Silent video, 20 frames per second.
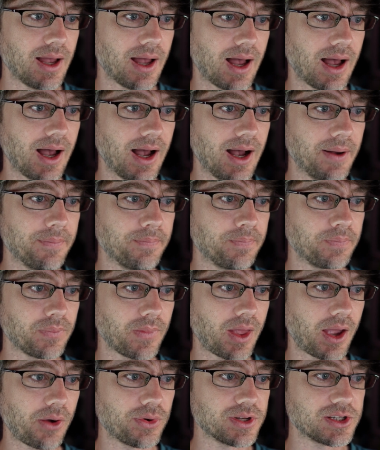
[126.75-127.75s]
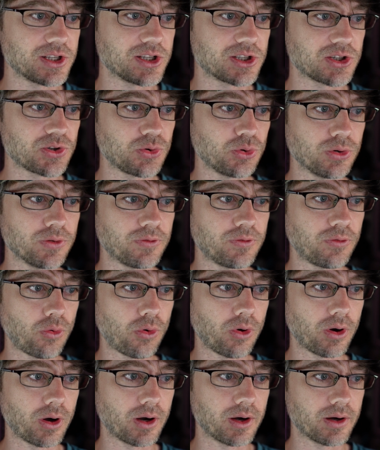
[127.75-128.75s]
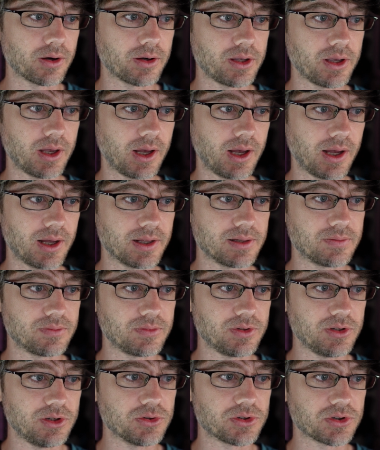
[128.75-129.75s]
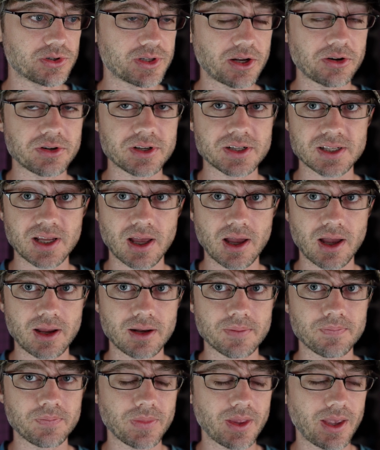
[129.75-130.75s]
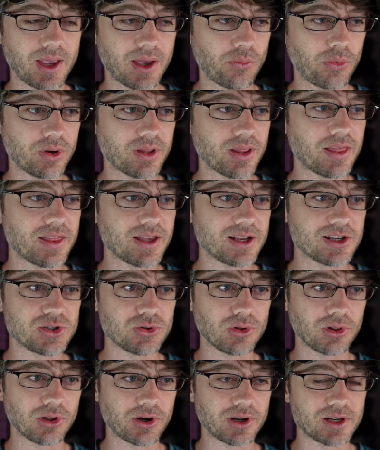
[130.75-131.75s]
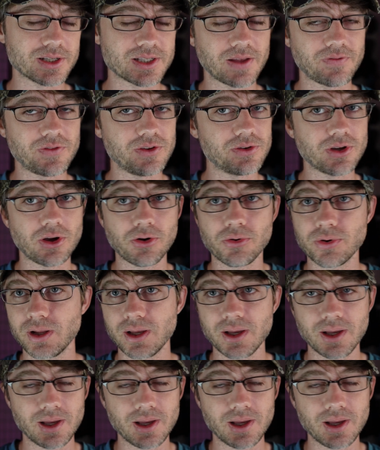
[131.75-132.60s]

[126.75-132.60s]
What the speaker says: I went to school for user-centered design, and one of the things you learn is that if you don't